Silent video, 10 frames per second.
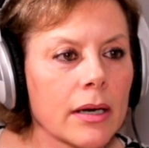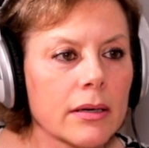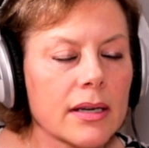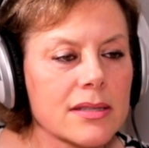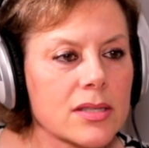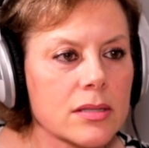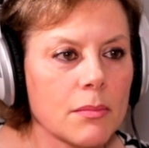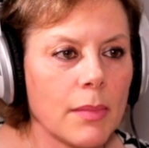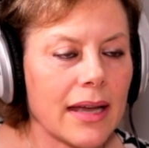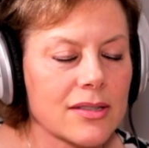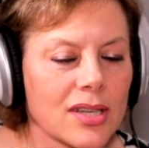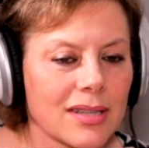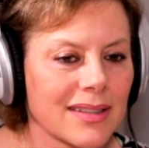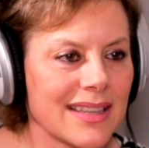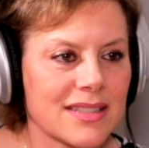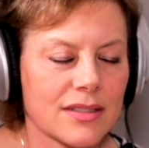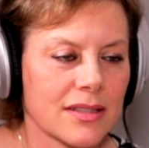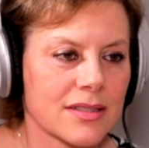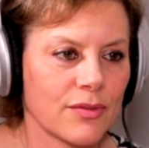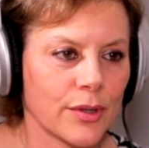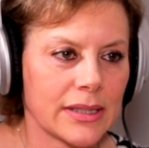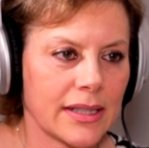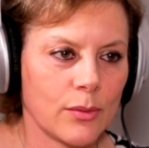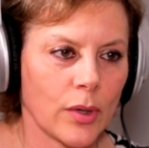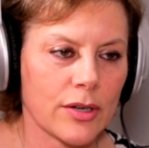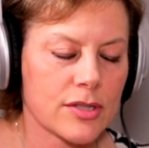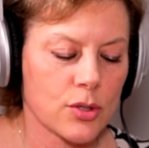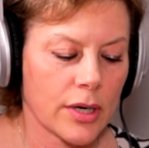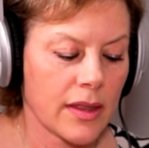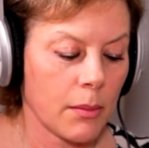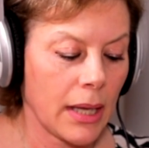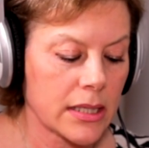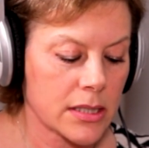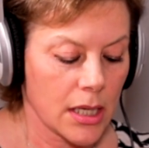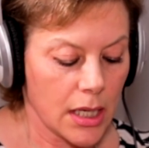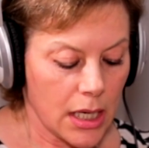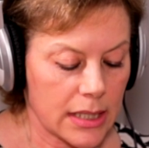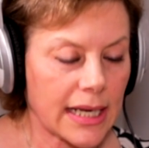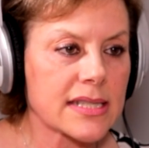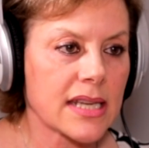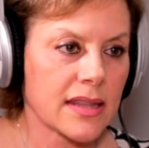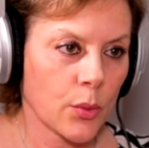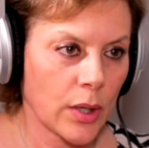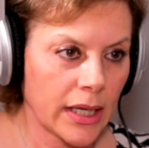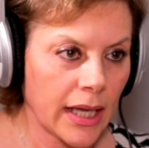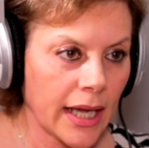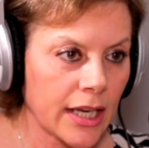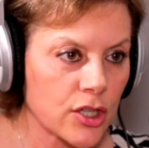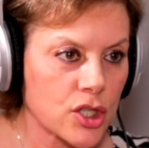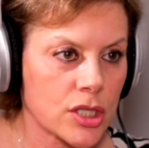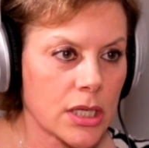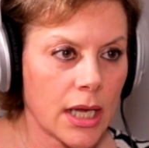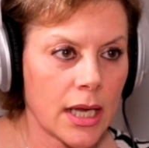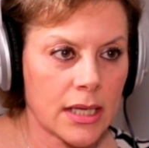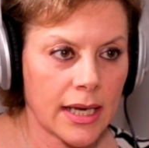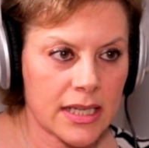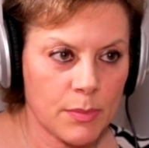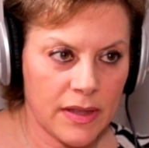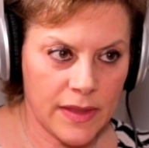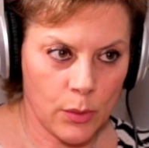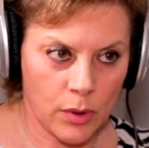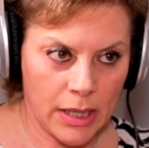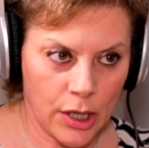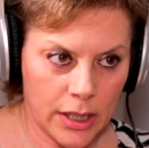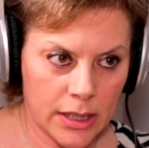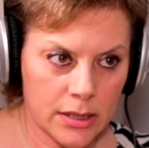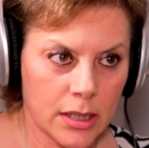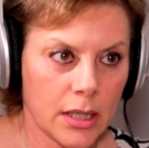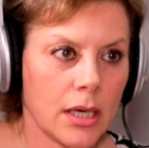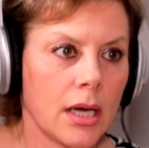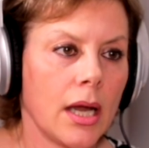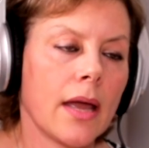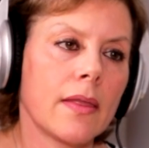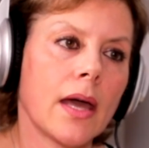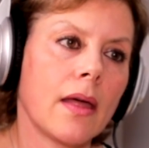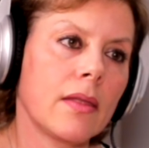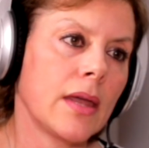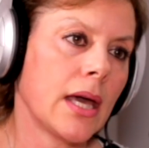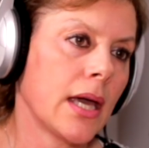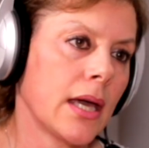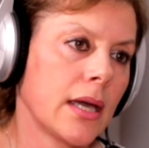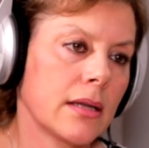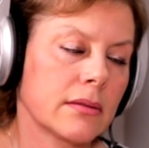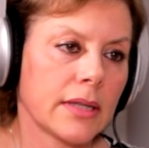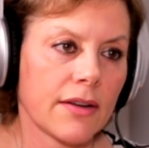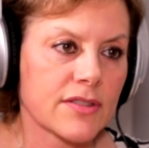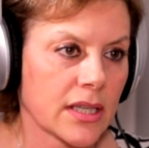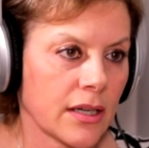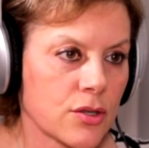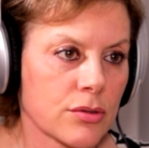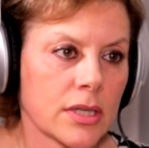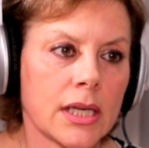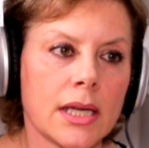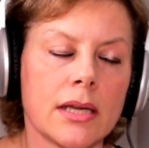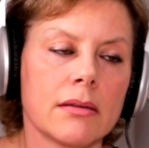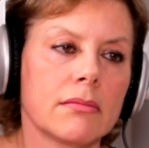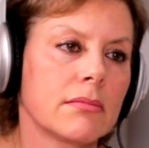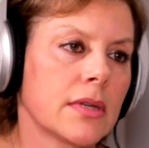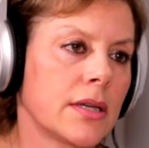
parents met. It's a really weird story. They met. Next day they were engaged, and the next month they were married, and then they left the country.